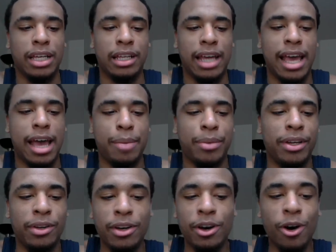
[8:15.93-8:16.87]

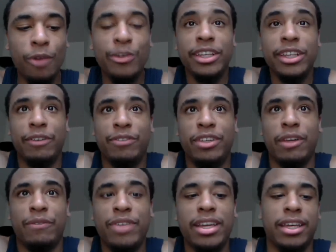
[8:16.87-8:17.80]
happen. Hopefully they can
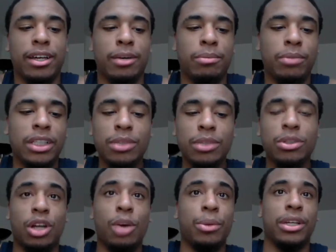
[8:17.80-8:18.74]
defeat him. Let's see what
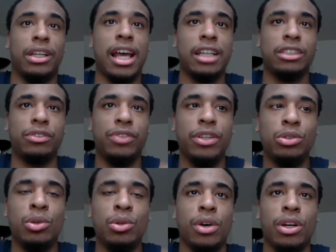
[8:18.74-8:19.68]
this armor catastrophe
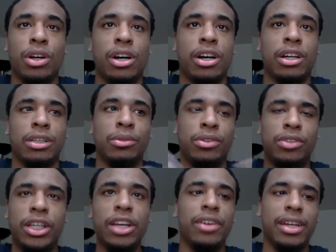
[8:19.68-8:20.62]
was going on. I'm
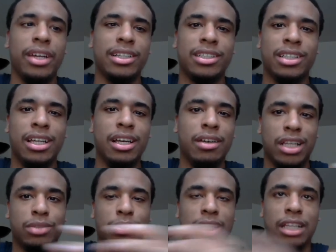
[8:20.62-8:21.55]
curious if
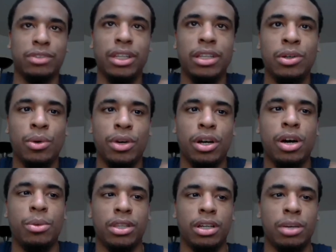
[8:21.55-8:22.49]
that's what that's really going
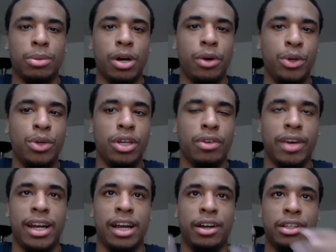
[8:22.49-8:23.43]
on with Haruyuki
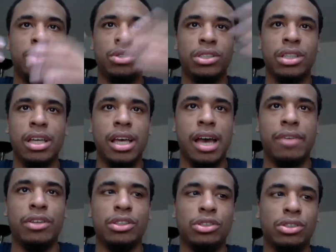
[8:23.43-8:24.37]
right now, because he was
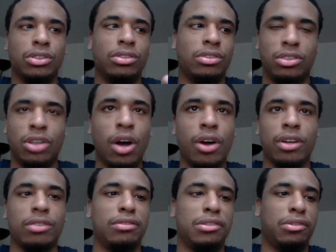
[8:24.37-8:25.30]
having this
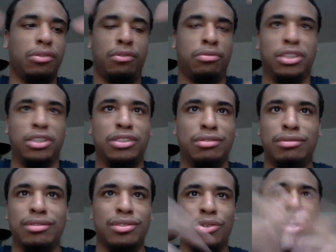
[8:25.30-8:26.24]
dark, just
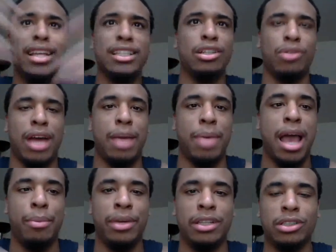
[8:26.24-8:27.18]
crazy crap
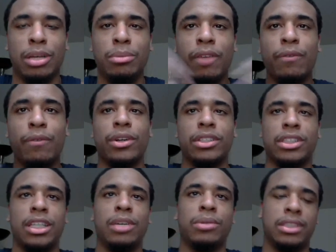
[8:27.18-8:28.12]
happen. And so I'm looking forward to
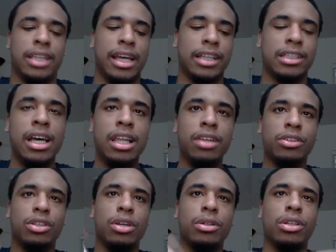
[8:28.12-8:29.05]
seeing what's next.
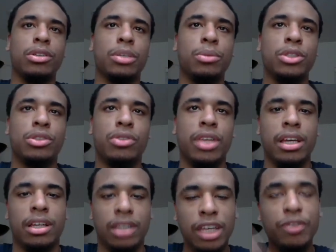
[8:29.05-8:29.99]
Just comment below, tell me what you
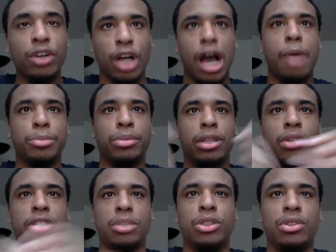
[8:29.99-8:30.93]
think. Leave your comments below
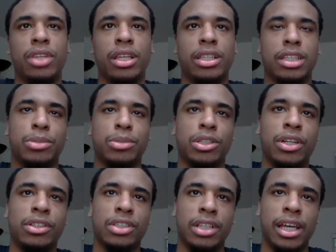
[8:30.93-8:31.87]
and tell me what you think of this episode
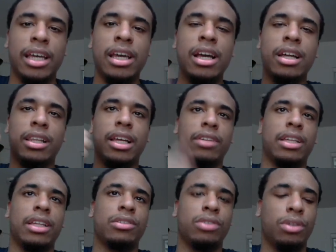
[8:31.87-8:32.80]
here today. Like
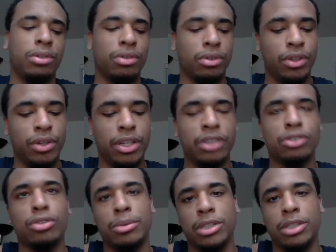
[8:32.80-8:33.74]
this little review here.
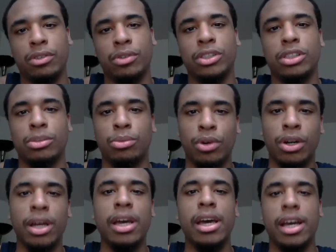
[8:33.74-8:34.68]
Subscribe to my channel for some
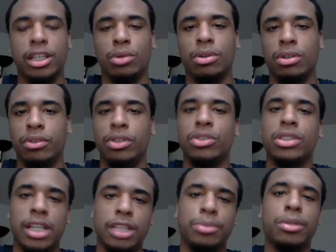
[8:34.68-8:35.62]
more XOR reviews.
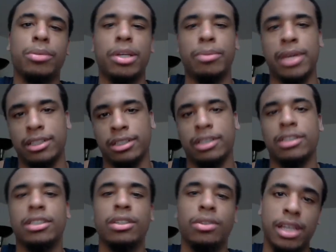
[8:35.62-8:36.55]
So yeah, it's been the Thabreakmasta, and
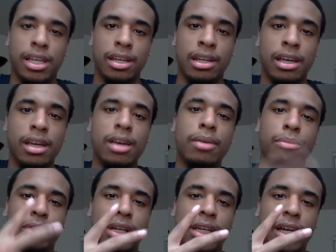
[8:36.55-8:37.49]
until then,
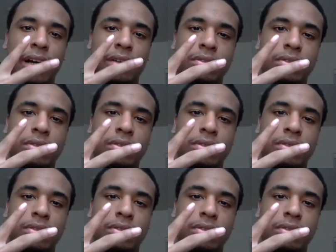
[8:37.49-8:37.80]
break out.